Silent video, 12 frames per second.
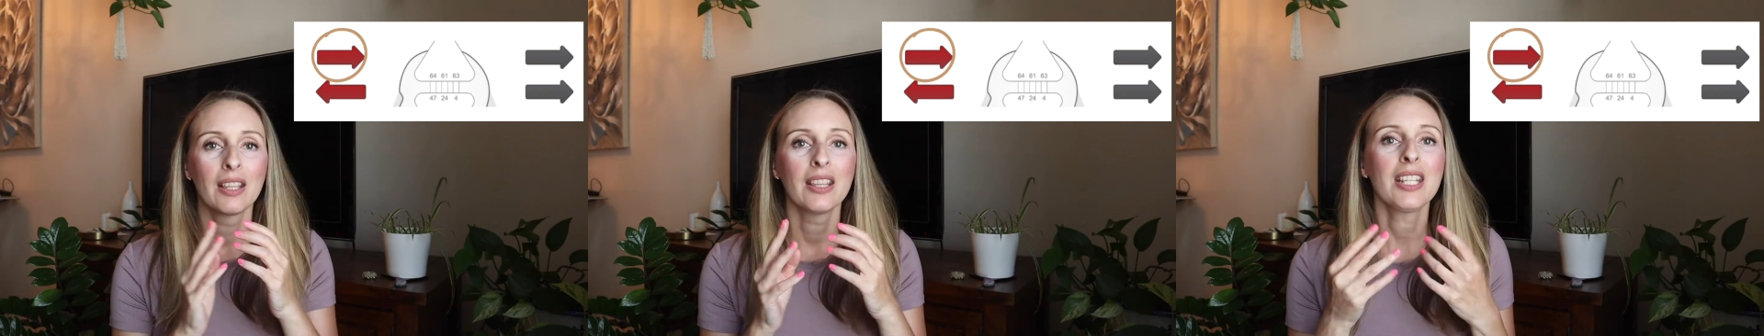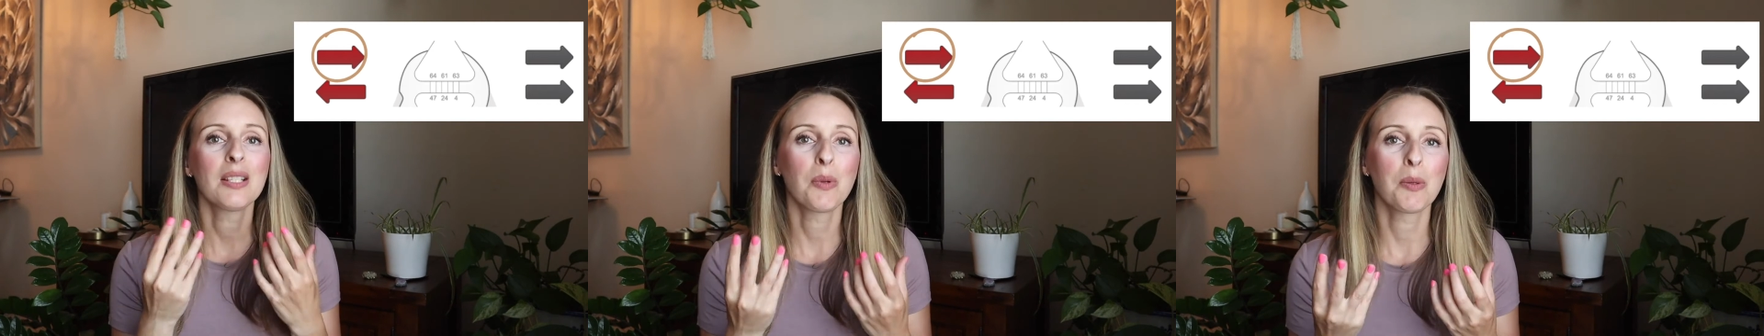
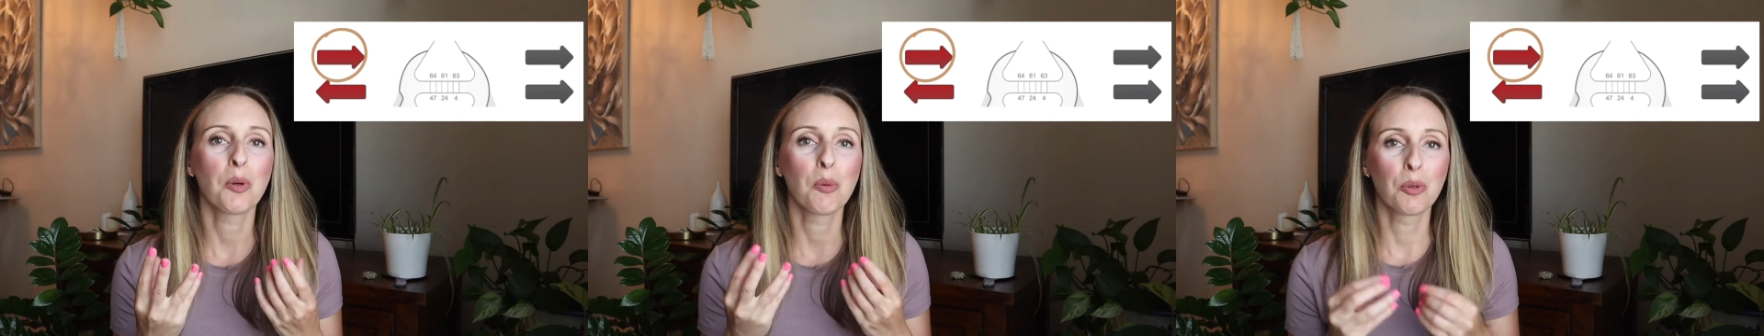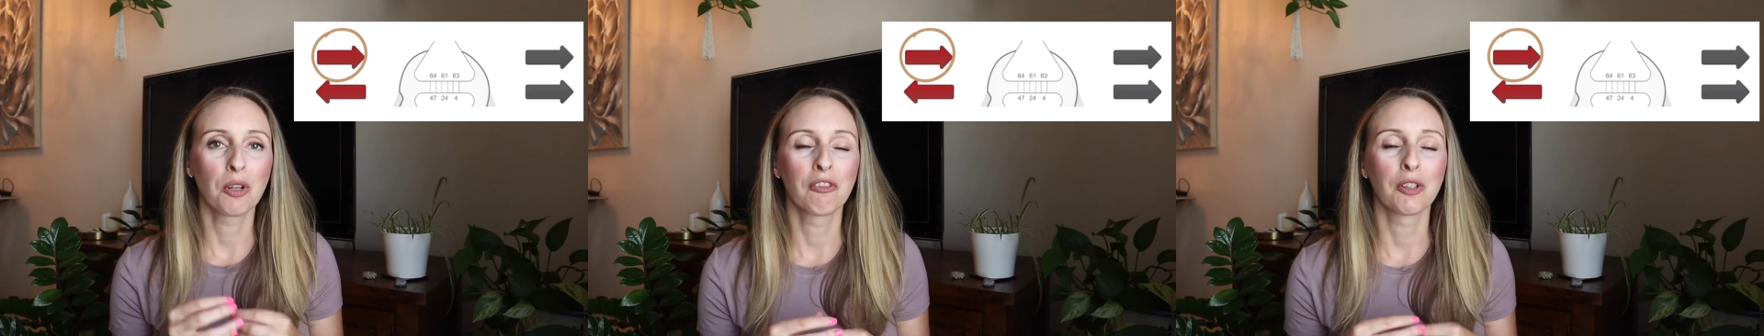these people
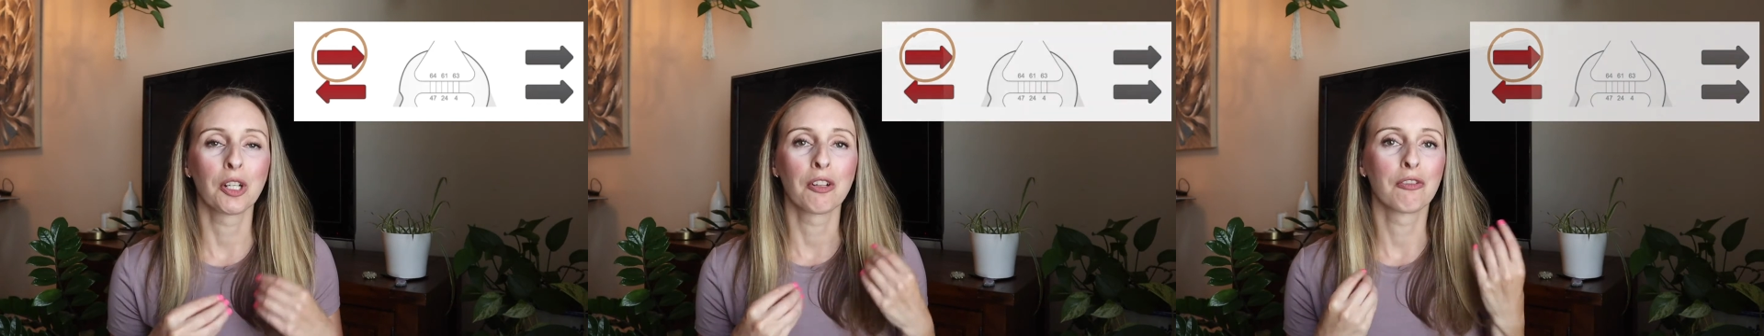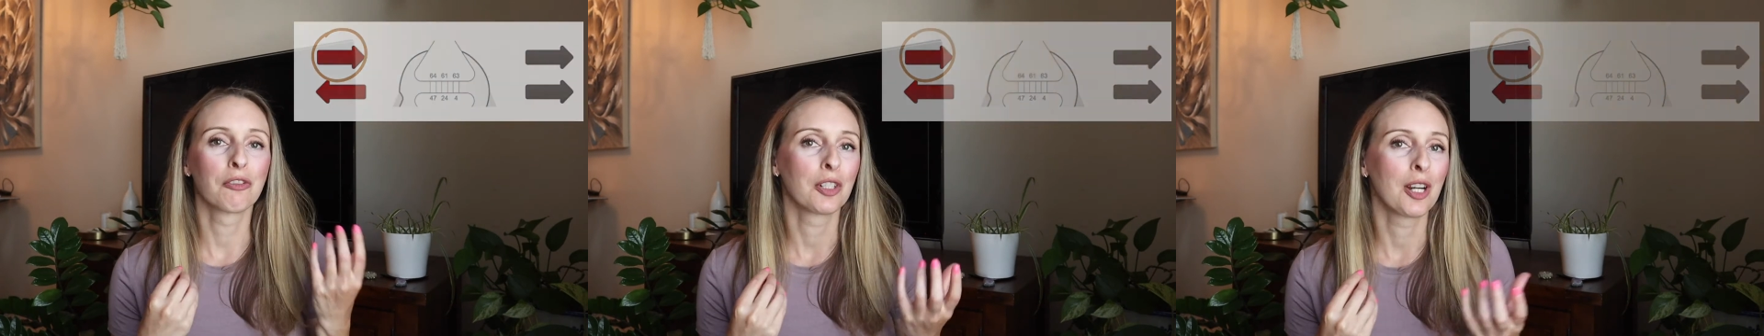
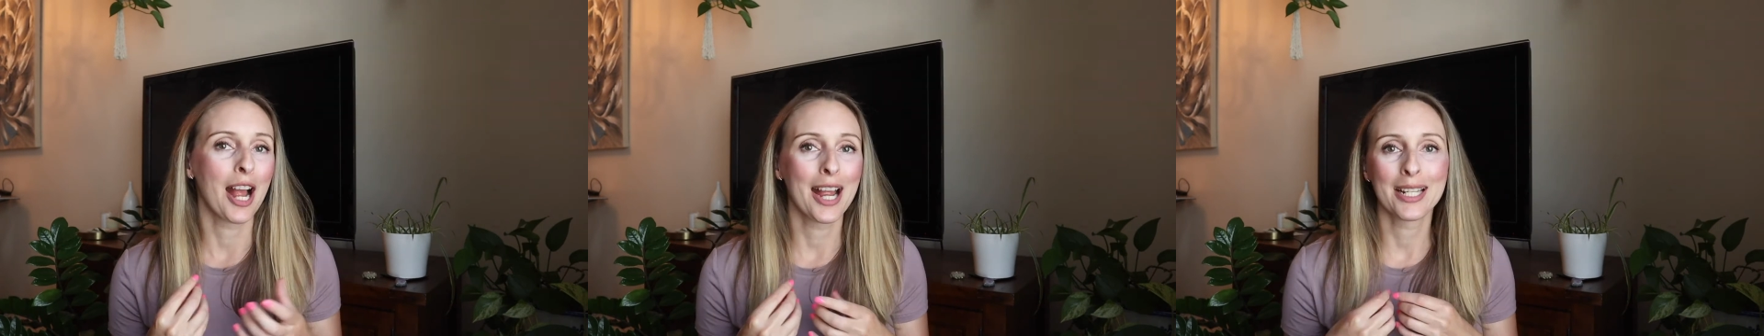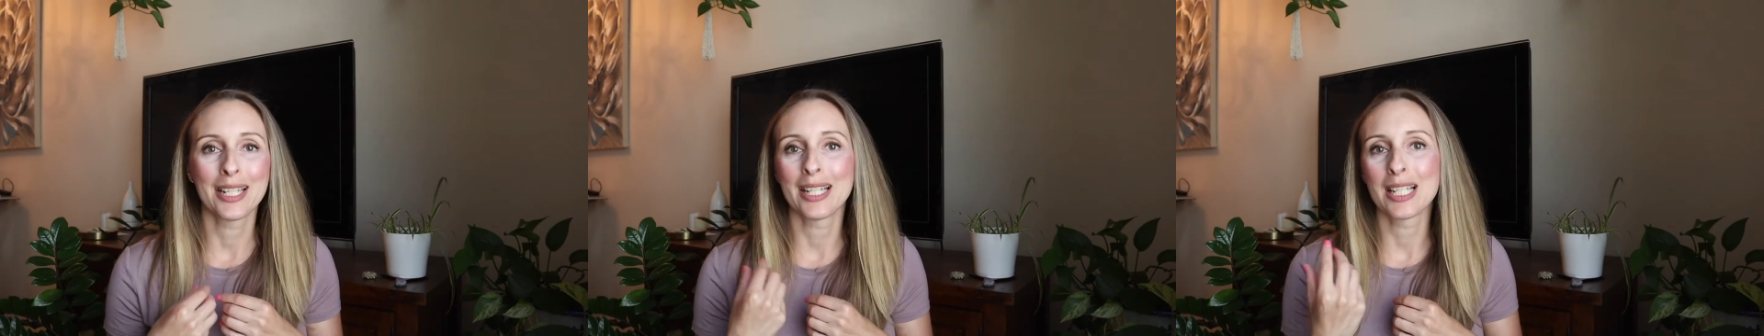prefer
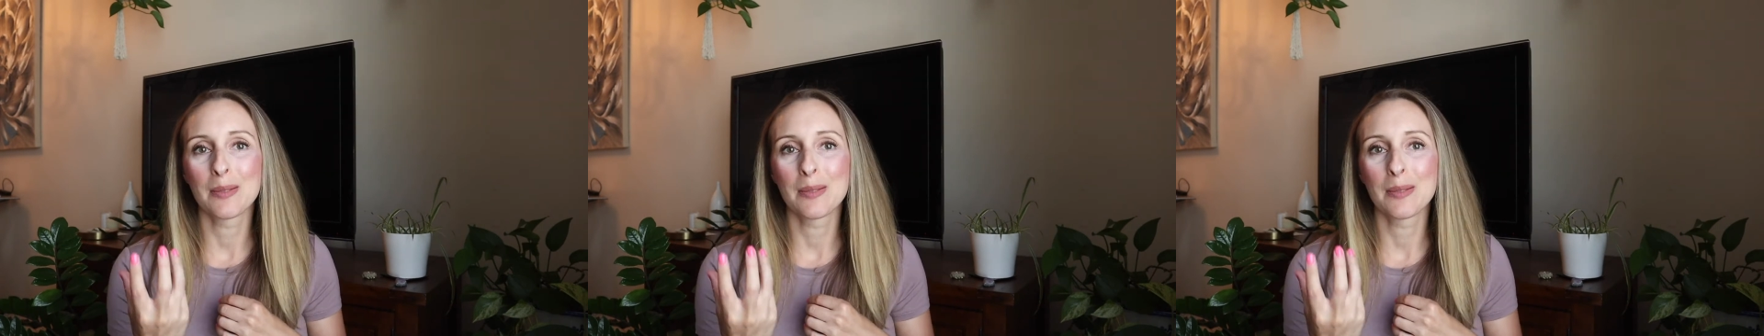variety,